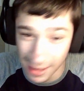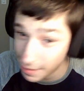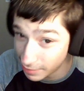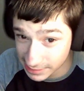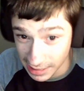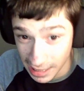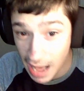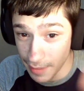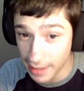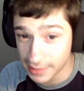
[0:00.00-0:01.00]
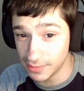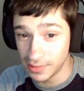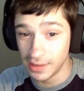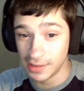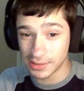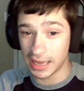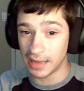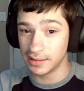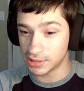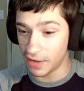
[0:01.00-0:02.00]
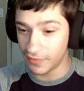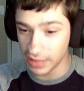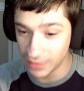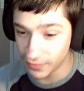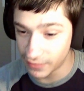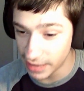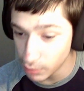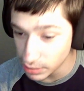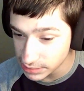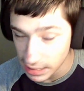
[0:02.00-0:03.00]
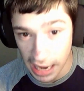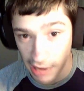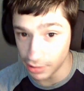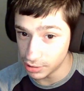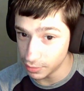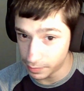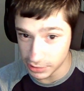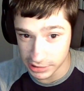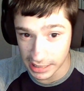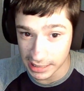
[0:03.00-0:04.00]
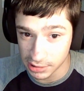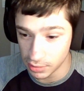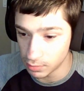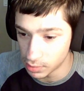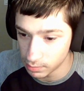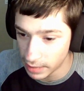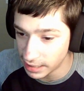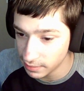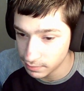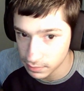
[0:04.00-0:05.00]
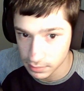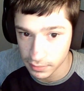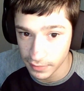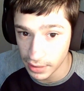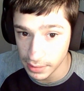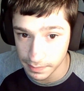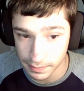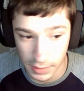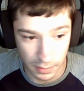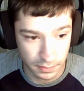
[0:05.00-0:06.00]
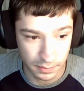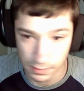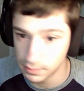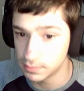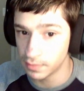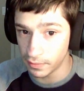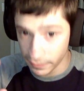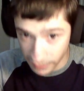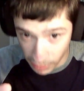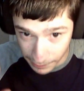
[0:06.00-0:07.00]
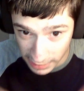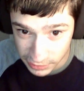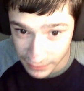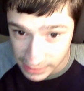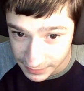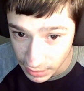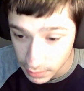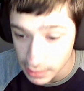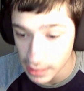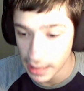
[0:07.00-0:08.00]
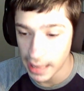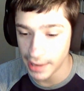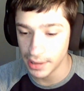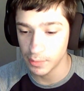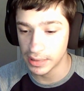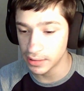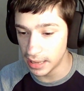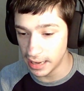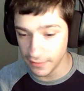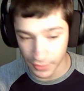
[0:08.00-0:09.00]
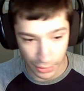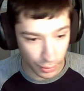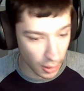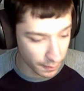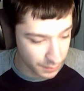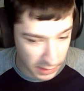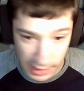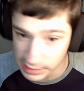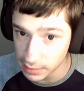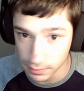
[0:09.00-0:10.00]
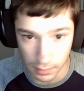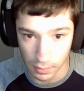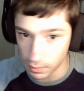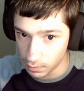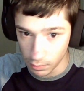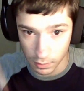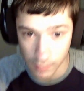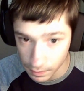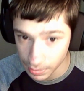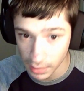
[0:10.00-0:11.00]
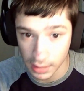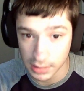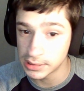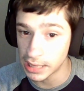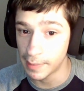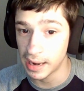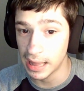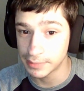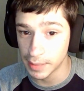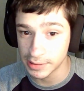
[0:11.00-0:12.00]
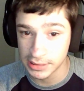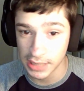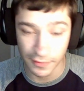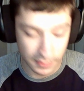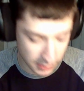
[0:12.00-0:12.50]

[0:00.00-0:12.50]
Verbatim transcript: Anyways, I'll be back soon. So yeah, sorry for the late video for today, boys. I really do appreciate that you guys, you know, we're waiting. Very, you know, very patient for this video. And uh, without any further ado, though, like I said, say goodbye to the laptop itself.